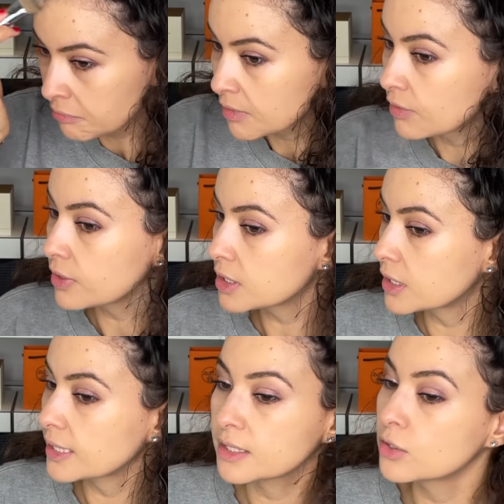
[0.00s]
It feels
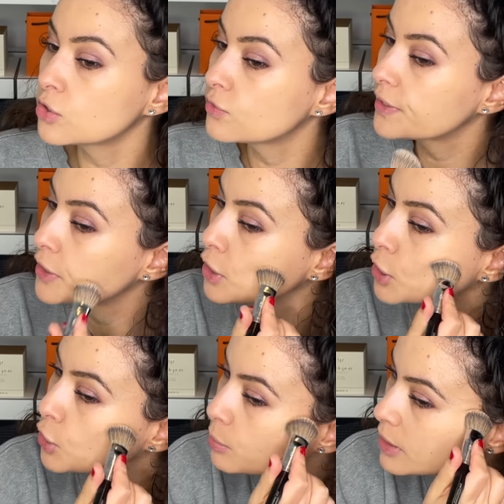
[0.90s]
nice. It looks very
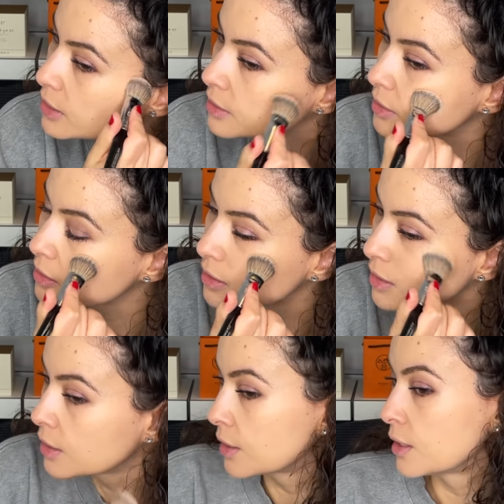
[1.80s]
luminous.
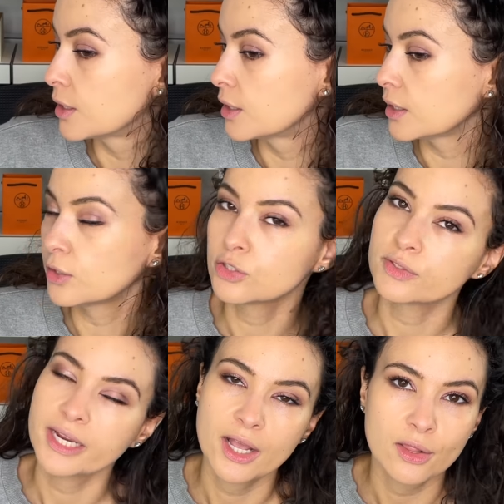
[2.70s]
It looks
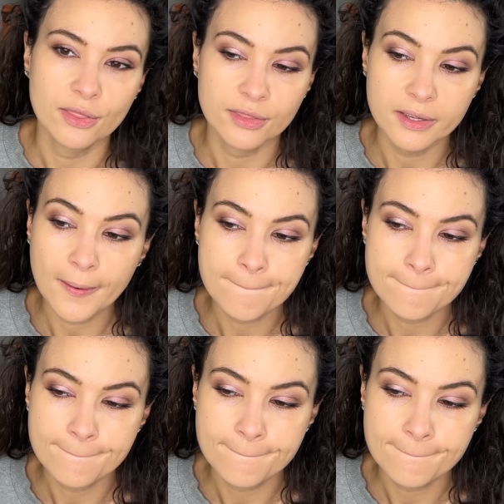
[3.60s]
very healthy.